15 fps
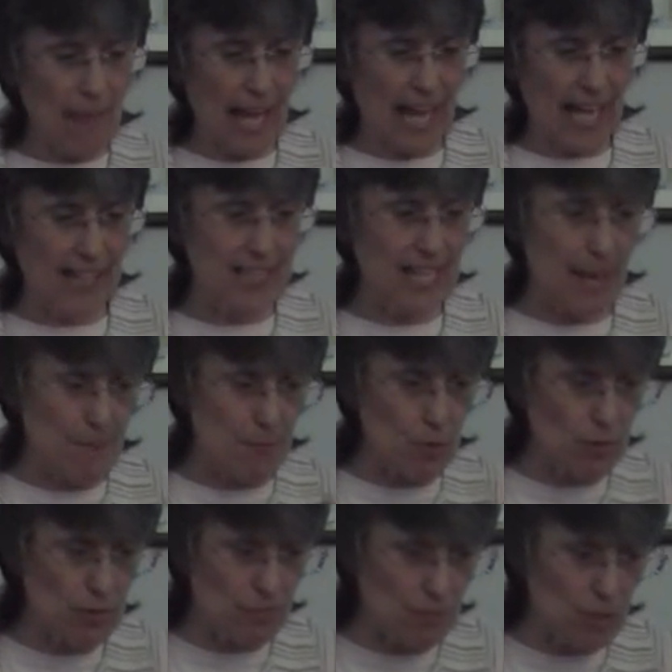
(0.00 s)
and
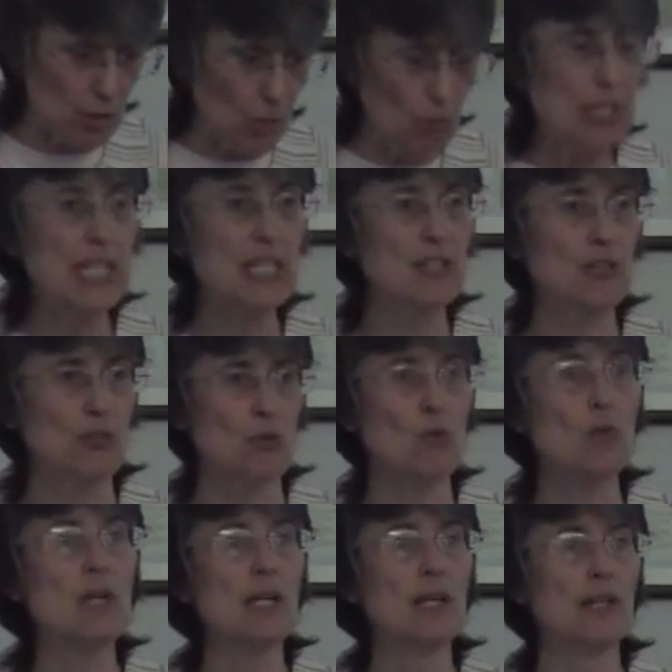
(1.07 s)
you don't need
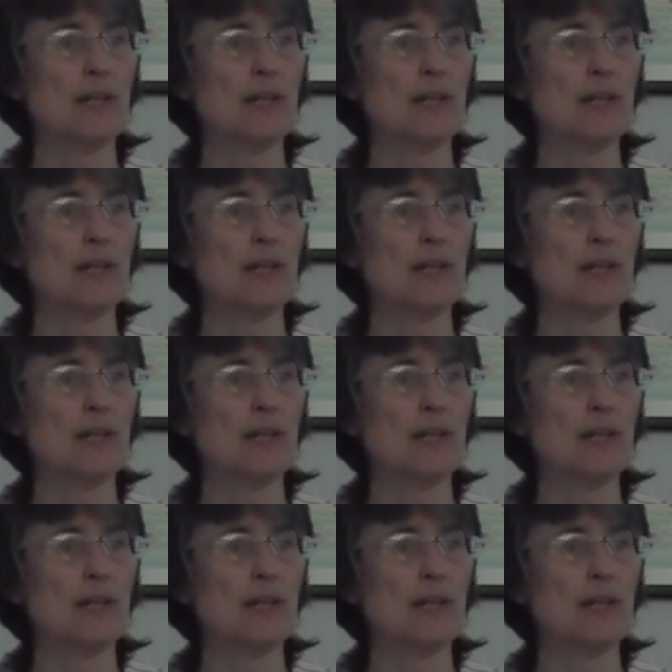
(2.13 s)
to